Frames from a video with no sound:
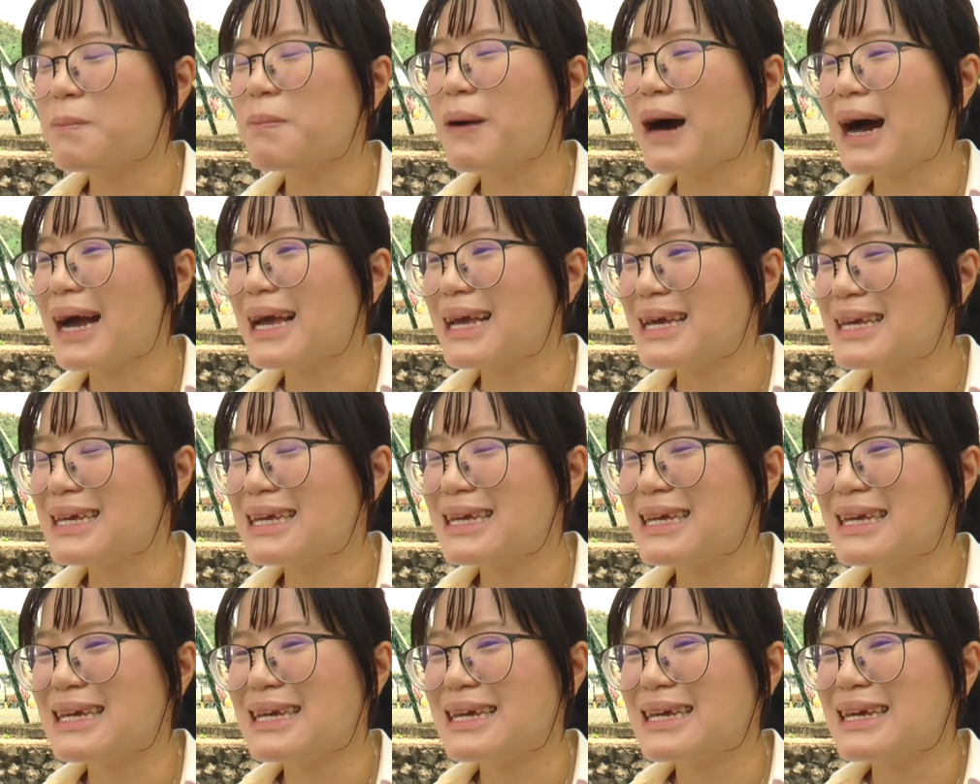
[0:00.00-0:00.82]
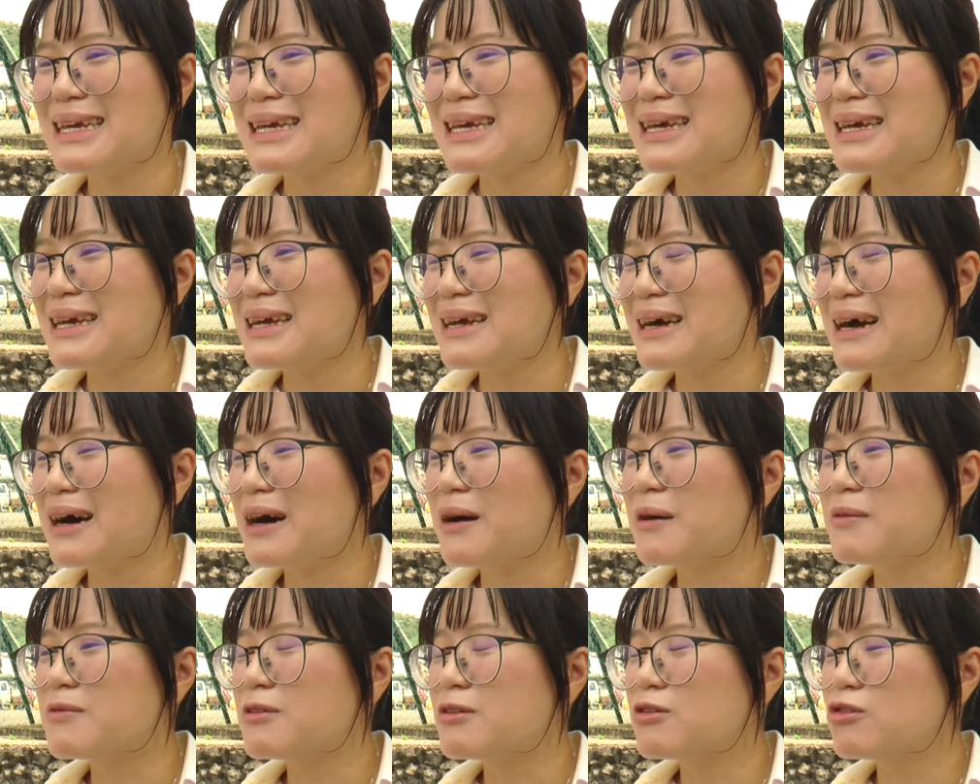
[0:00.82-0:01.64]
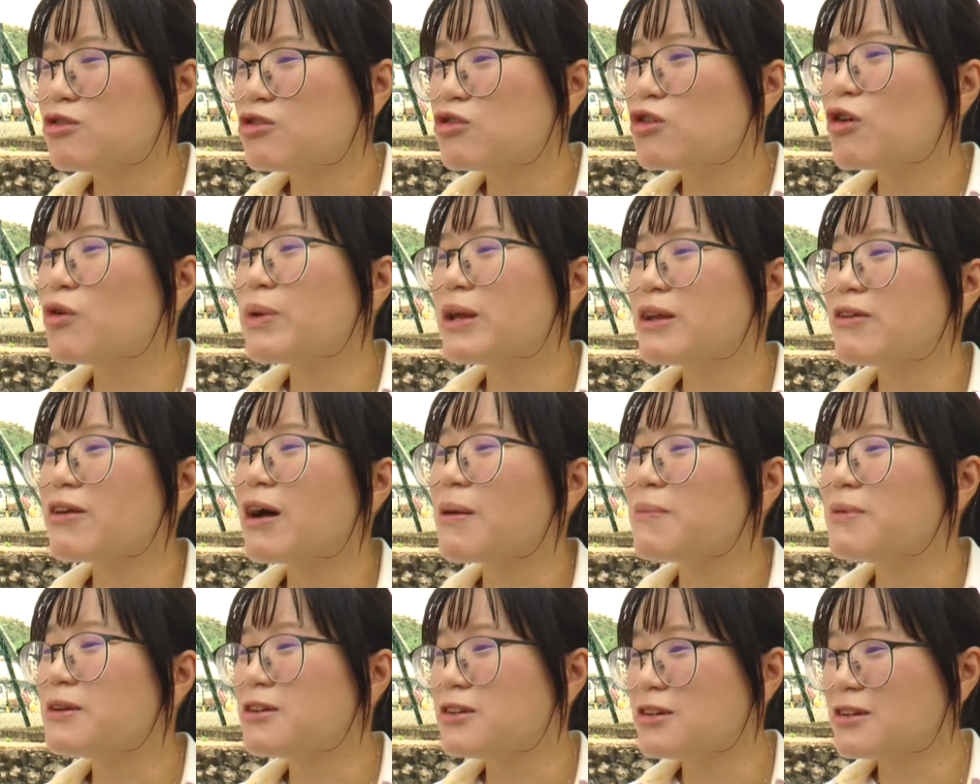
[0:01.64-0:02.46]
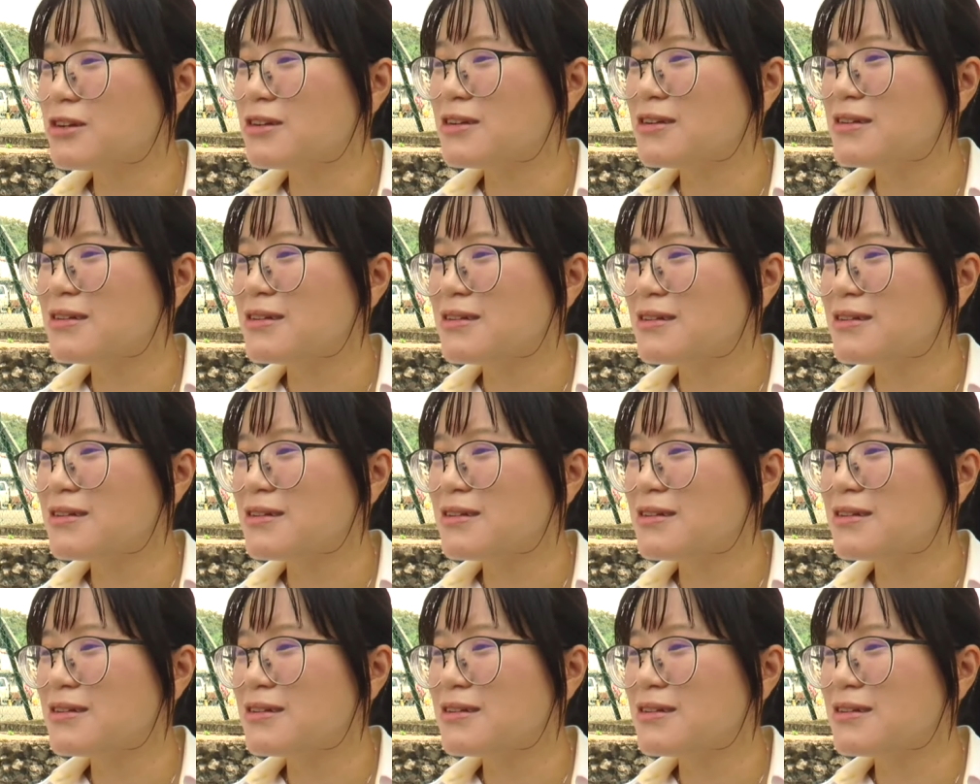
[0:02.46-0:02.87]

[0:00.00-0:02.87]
by uh, throwing rubbish. Okay.